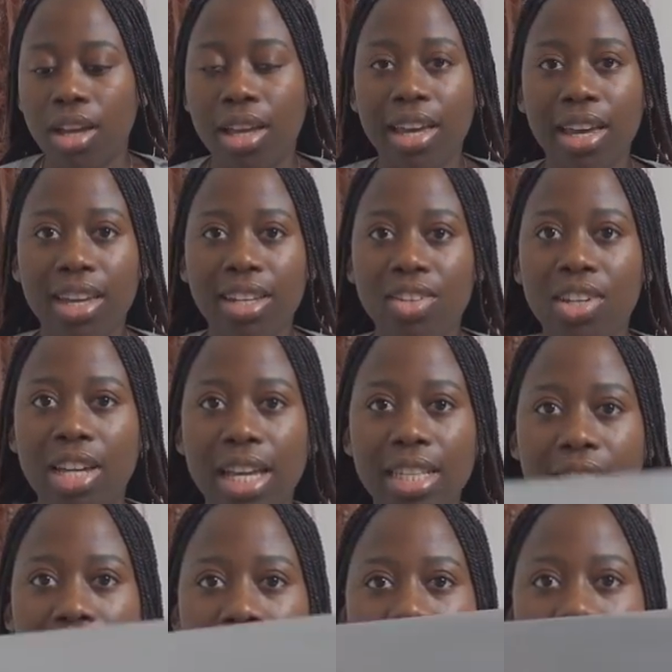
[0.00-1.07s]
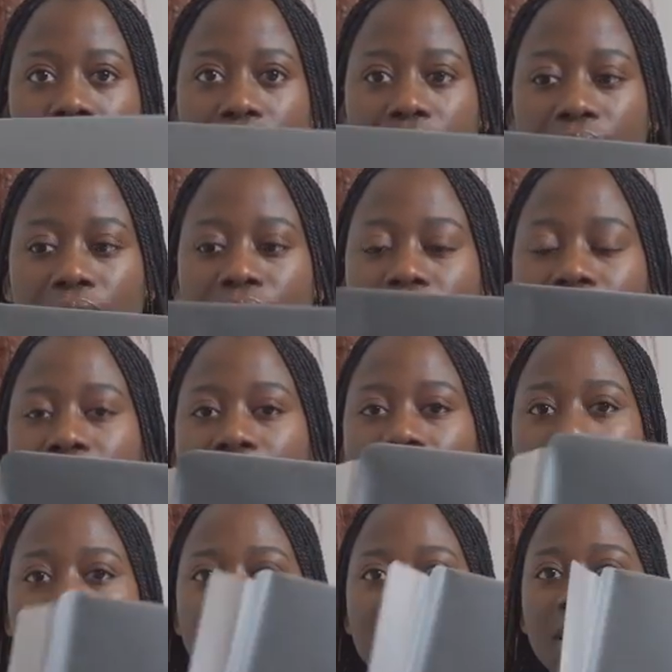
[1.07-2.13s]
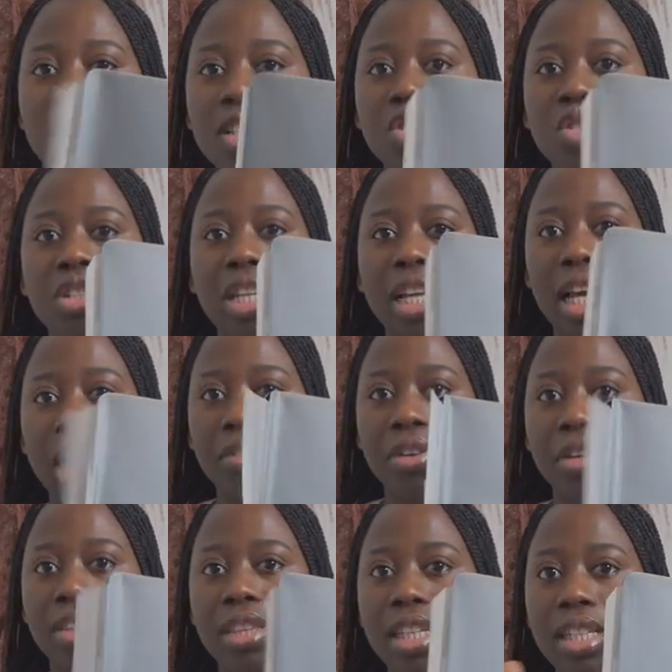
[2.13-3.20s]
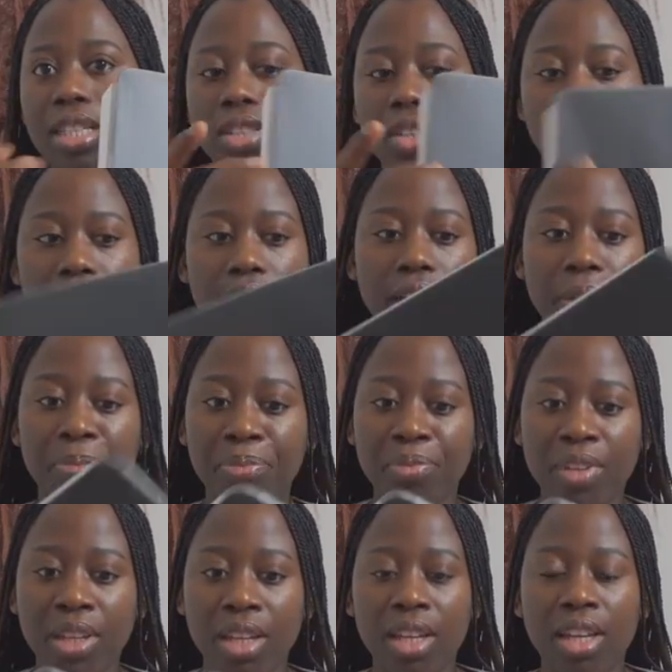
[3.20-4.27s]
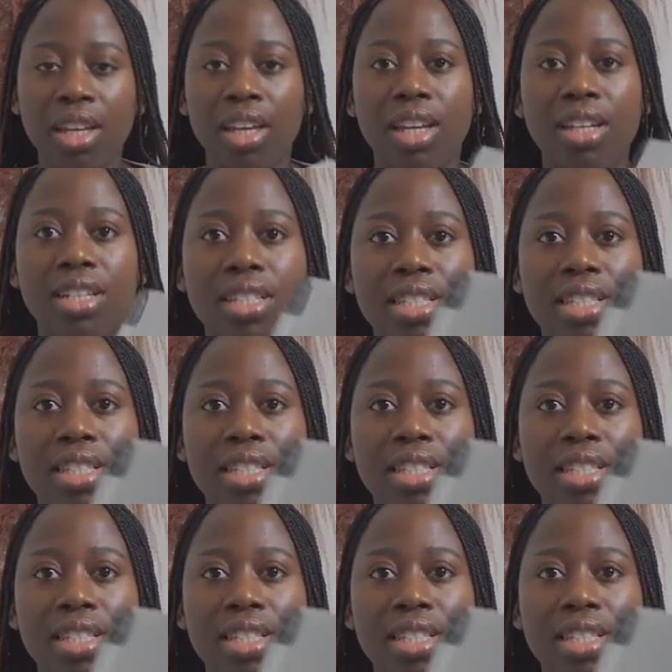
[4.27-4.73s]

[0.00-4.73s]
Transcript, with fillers: And you guys can tell, like I still literally have this on it, and it